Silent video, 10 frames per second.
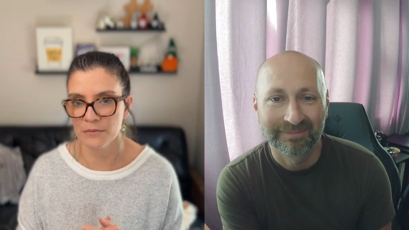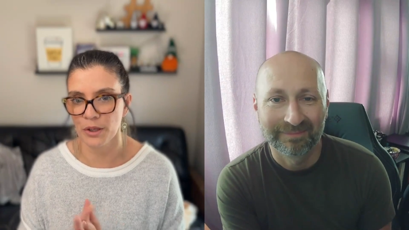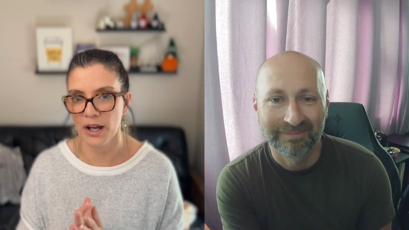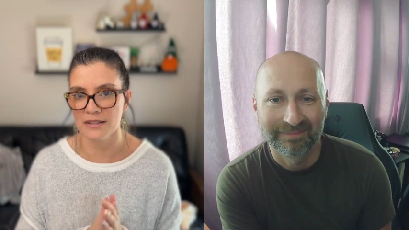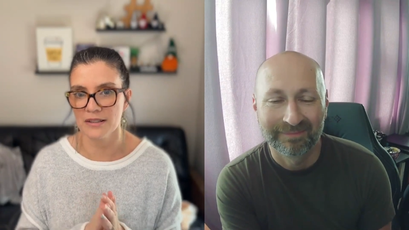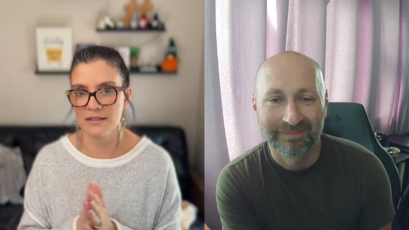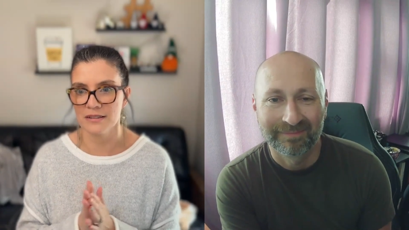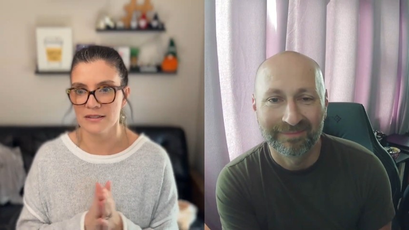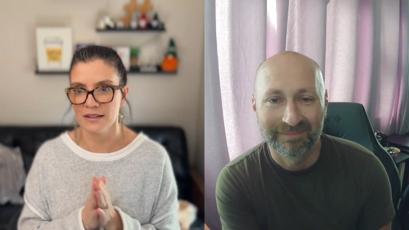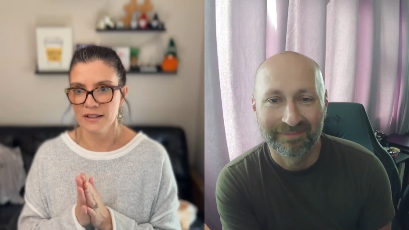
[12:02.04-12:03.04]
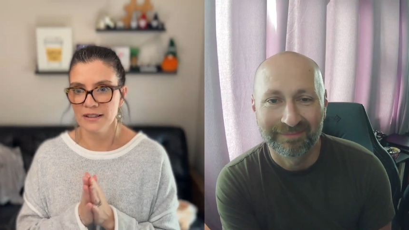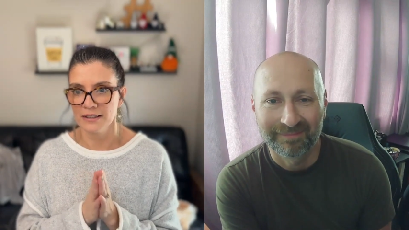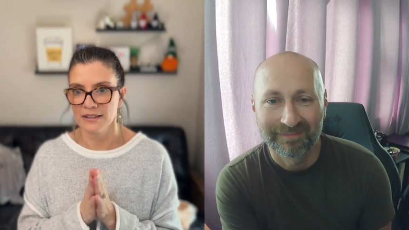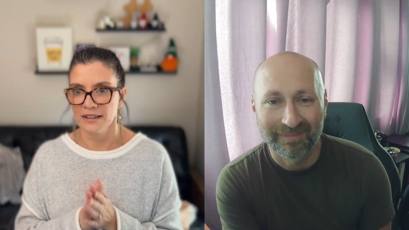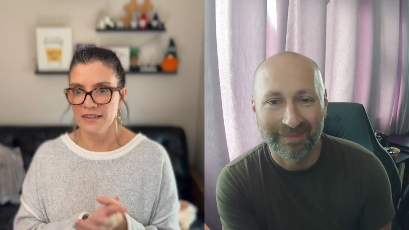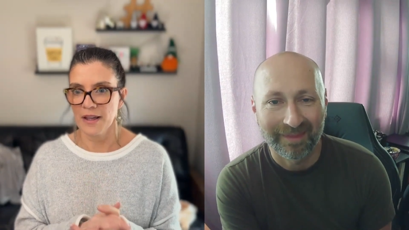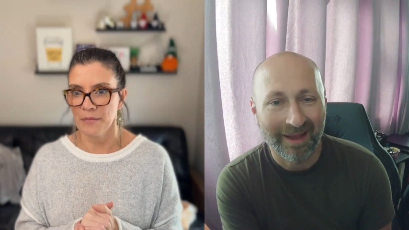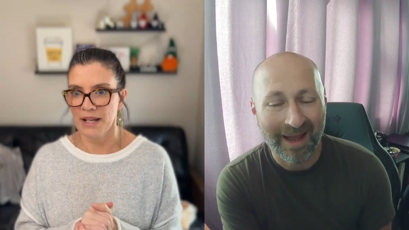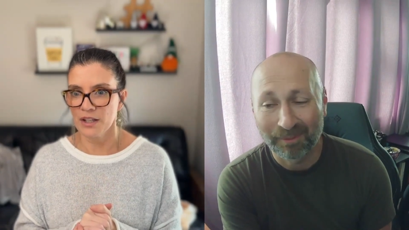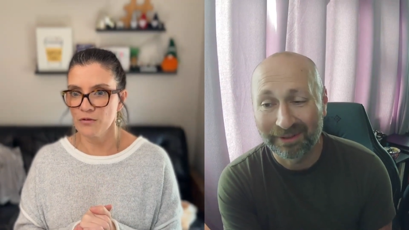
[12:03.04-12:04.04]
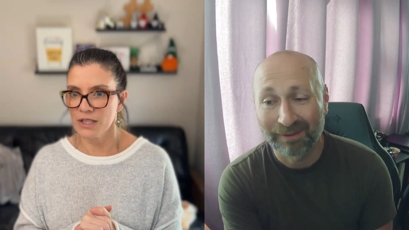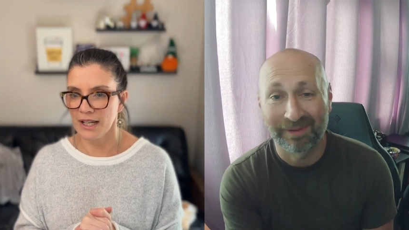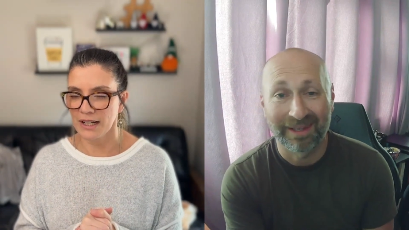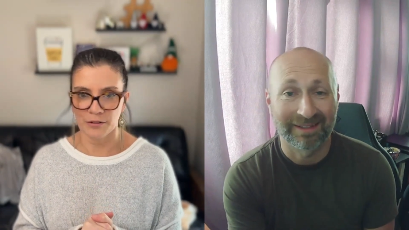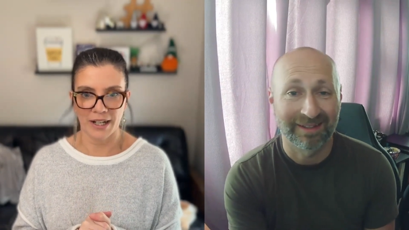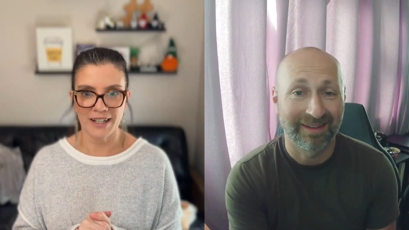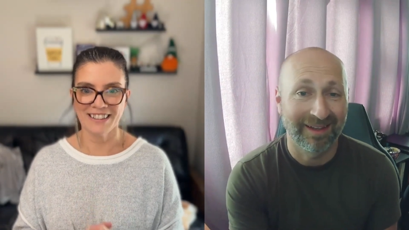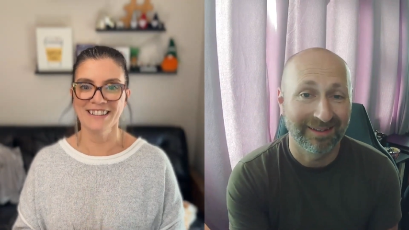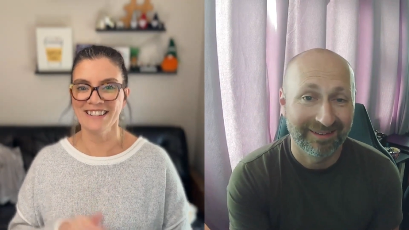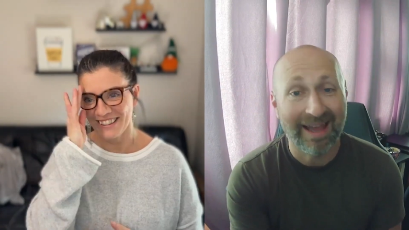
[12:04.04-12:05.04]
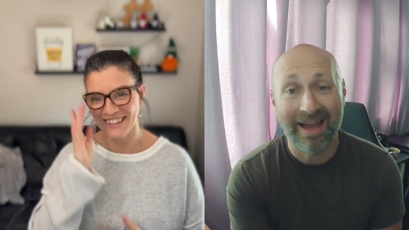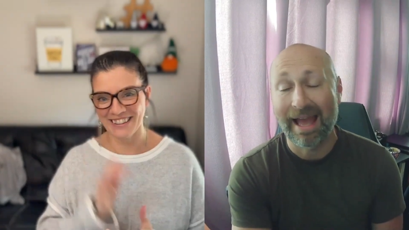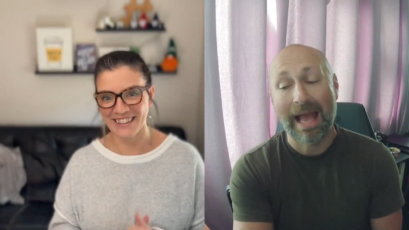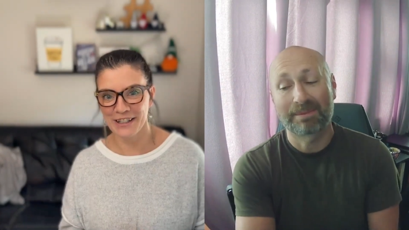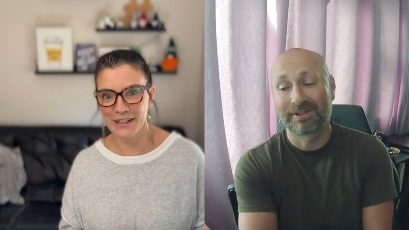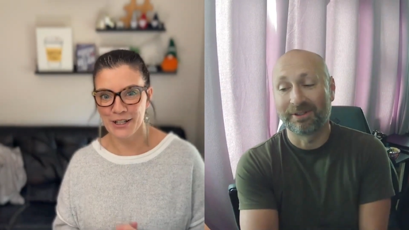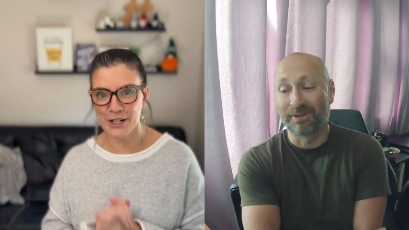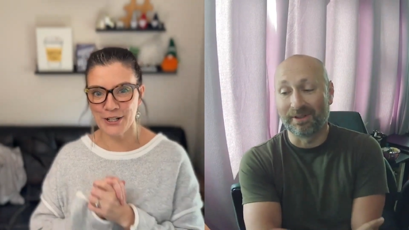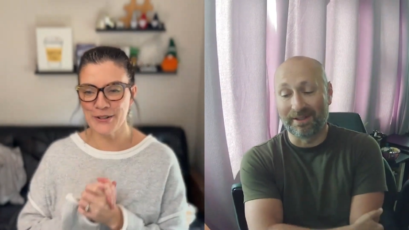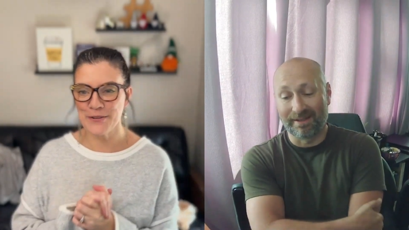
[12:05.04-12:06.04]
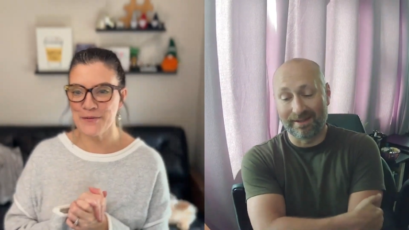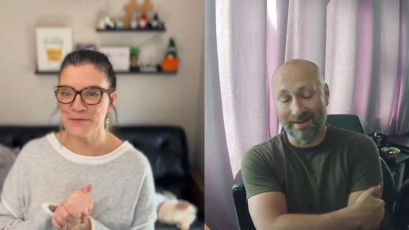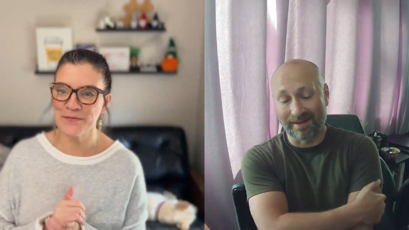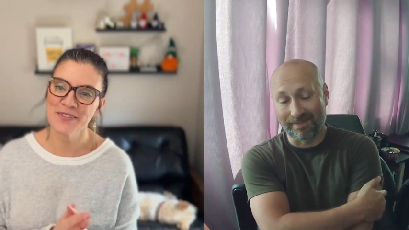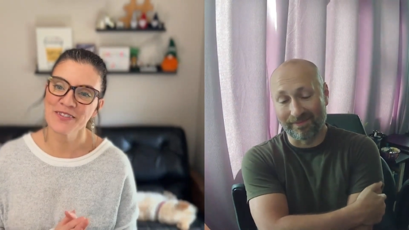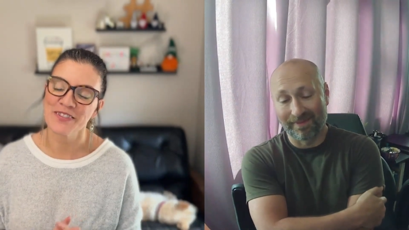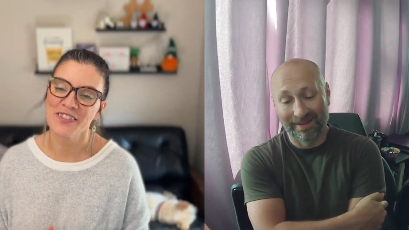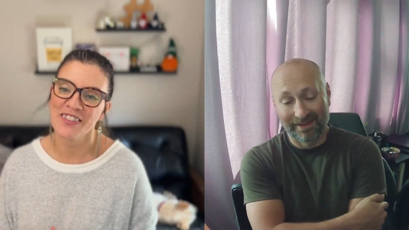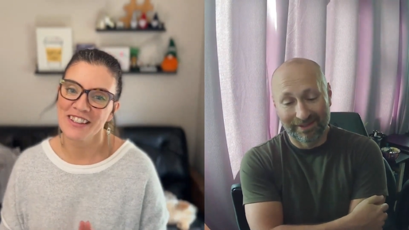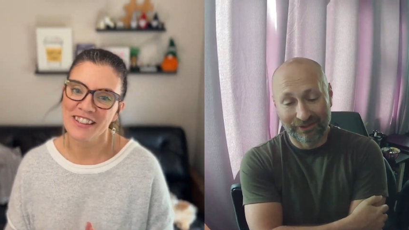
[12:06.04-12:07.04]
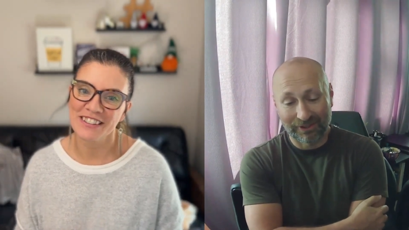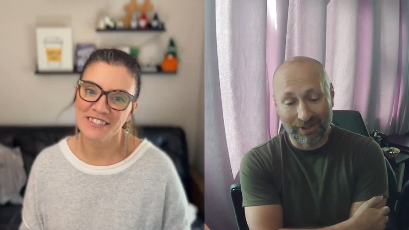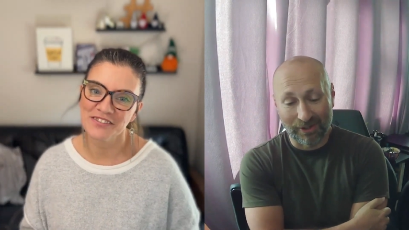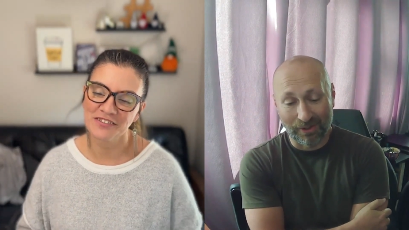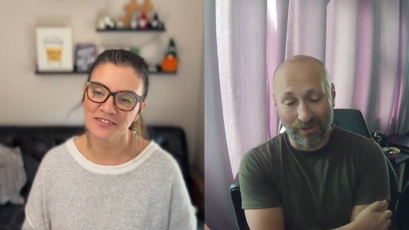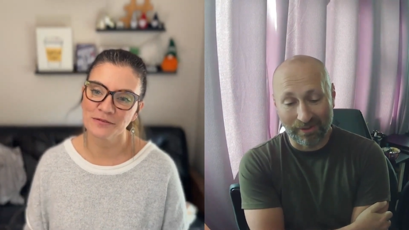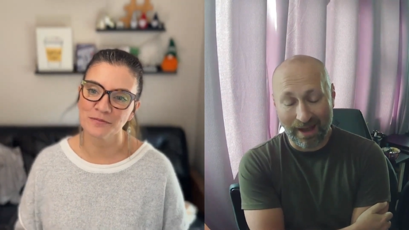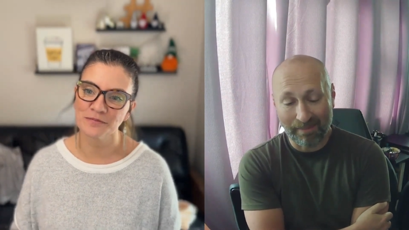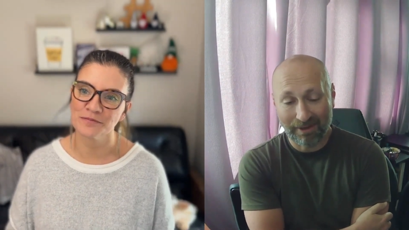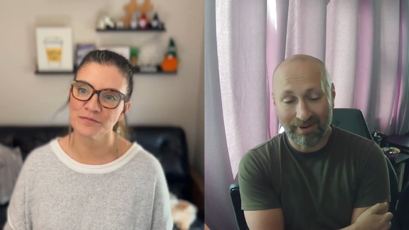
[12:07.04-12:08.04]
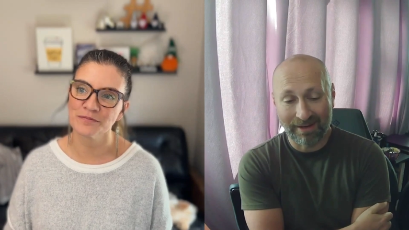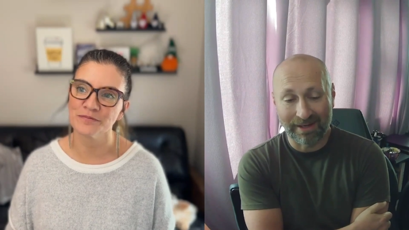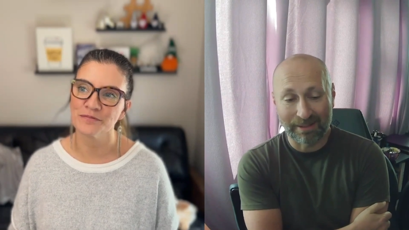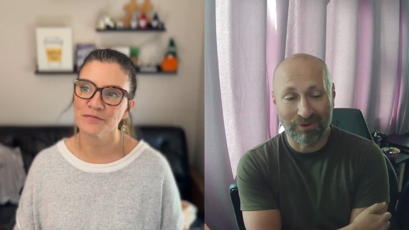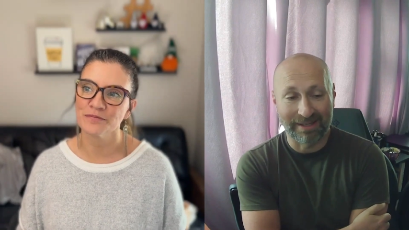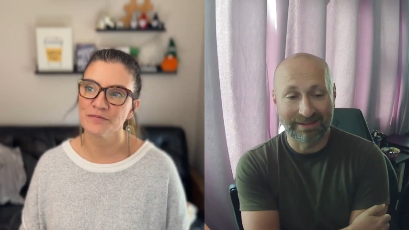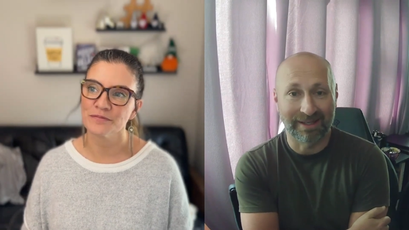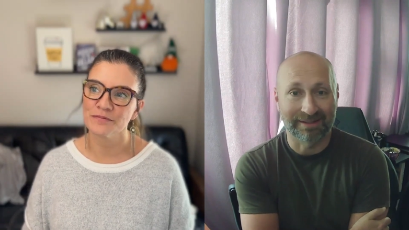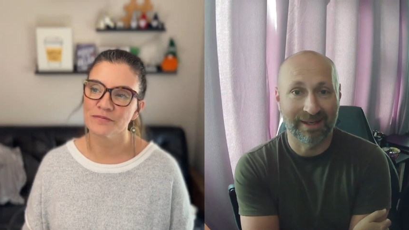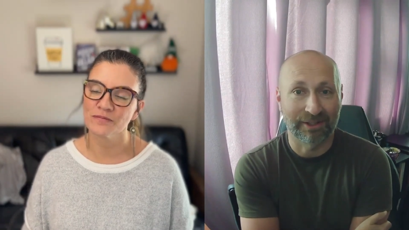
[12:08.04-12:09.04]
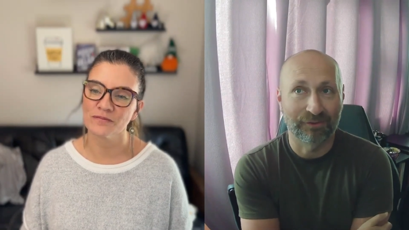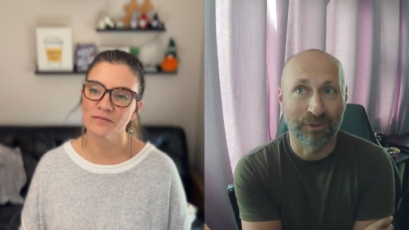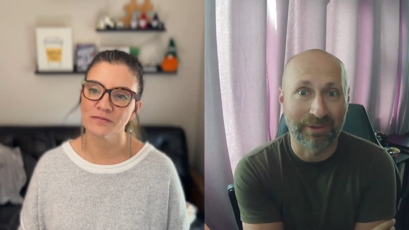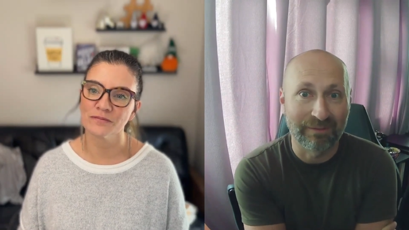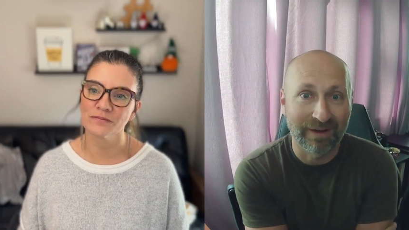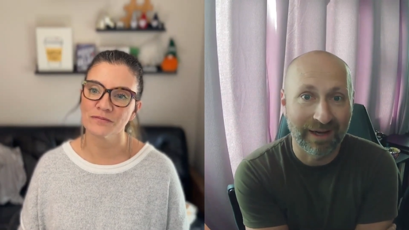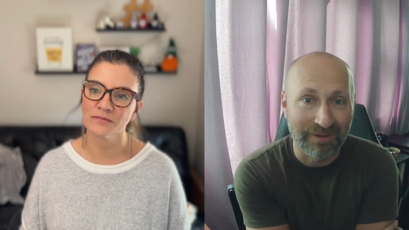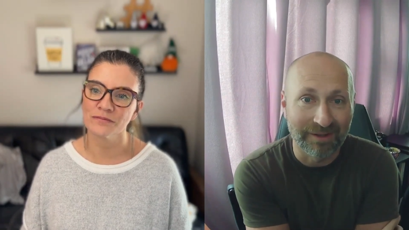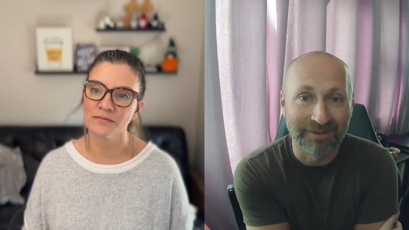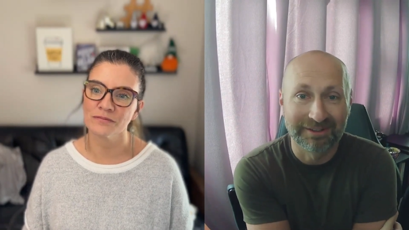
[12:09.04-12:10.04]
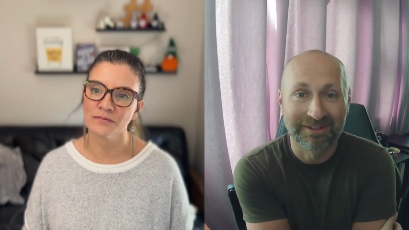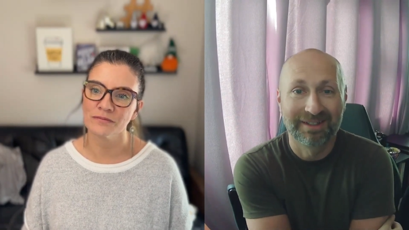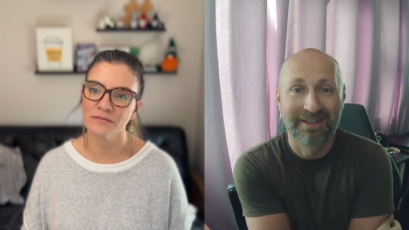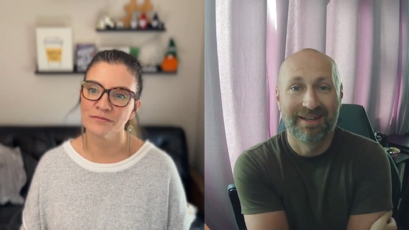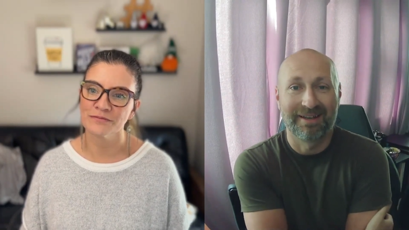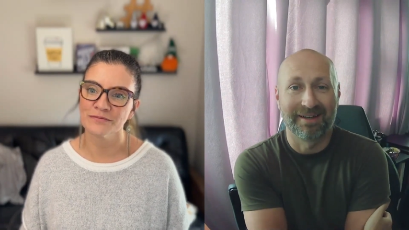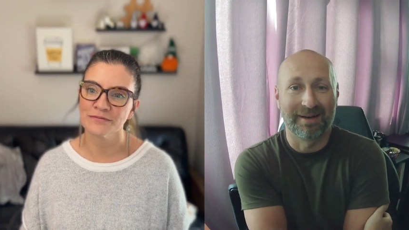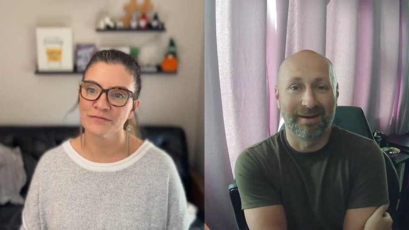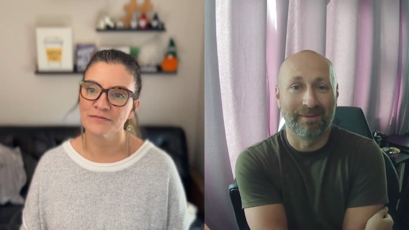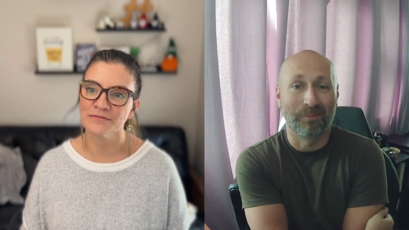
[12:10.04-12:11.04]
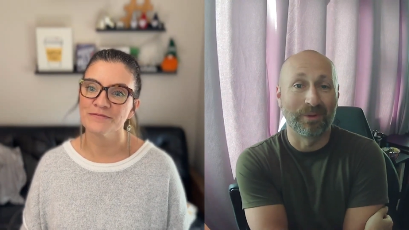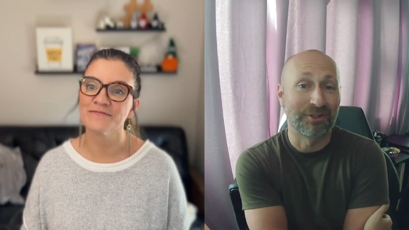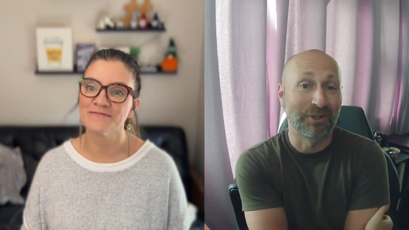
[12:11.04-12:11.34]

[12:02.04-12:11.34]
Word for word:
Speaker 1: and processes that make we'll definitely get right? to that yeah
Speaker 2: absolutely um, so i've been creating enterprise tech stacks for 25 years um, which